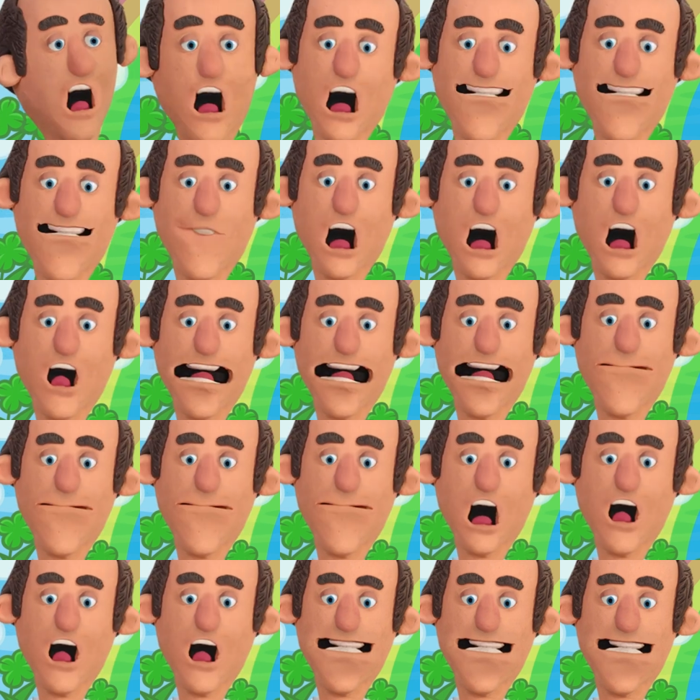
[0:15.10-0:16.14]
it is very
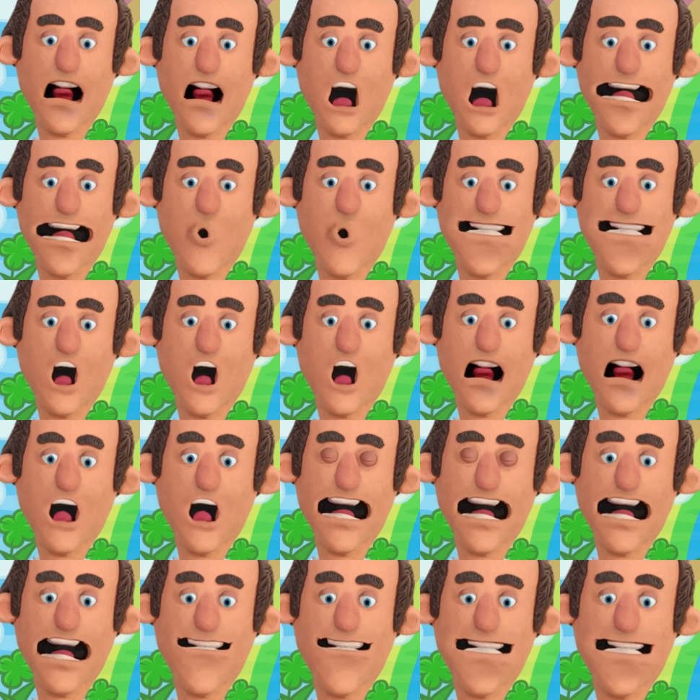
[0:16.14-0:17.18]
important that you know the
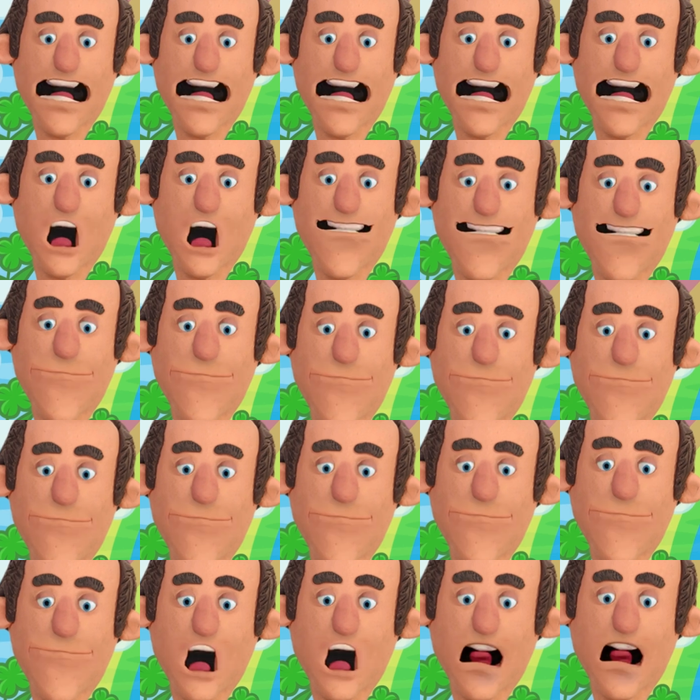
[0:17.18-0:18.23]
right diet.
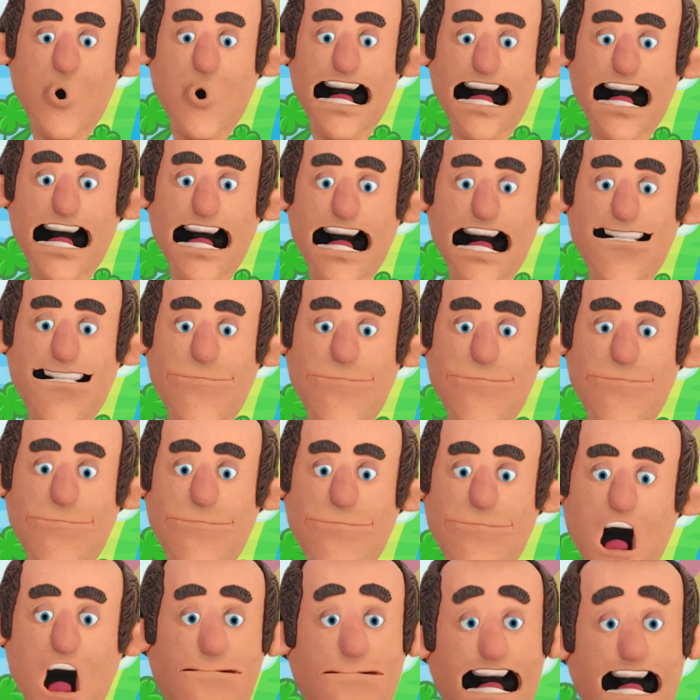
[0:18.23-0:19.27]
Otherwise,
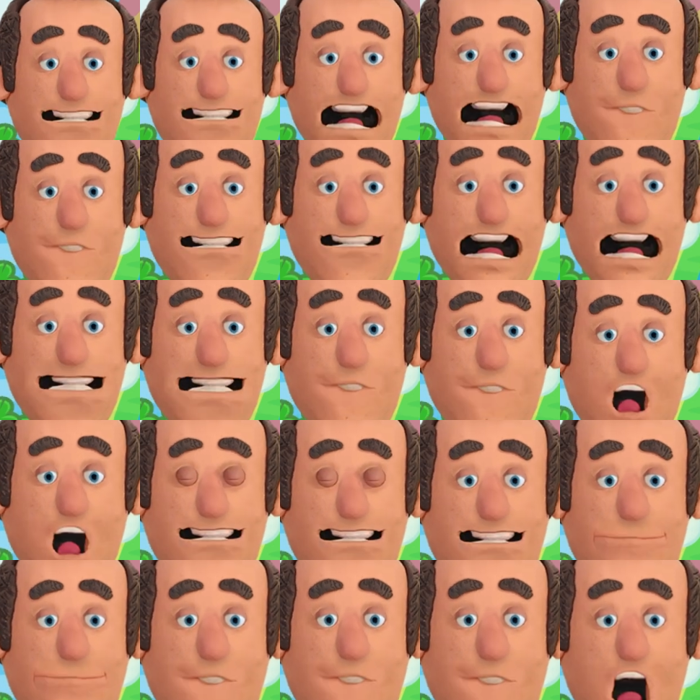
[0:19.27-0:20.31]
it may have
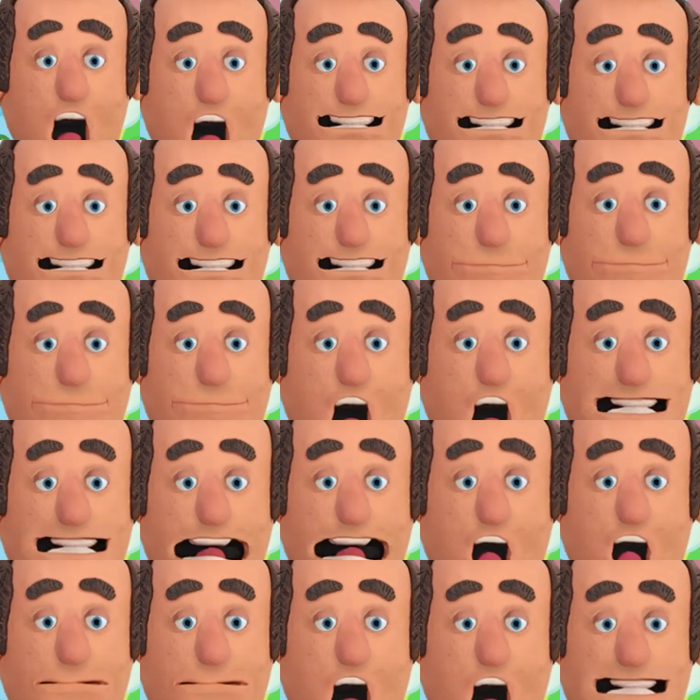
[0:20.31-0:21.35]
adverse effects on
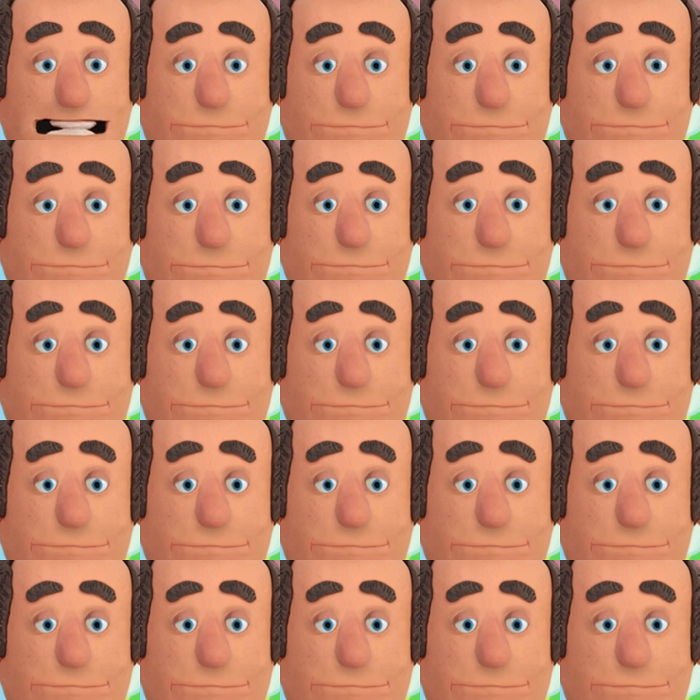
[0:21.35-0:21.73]
your body.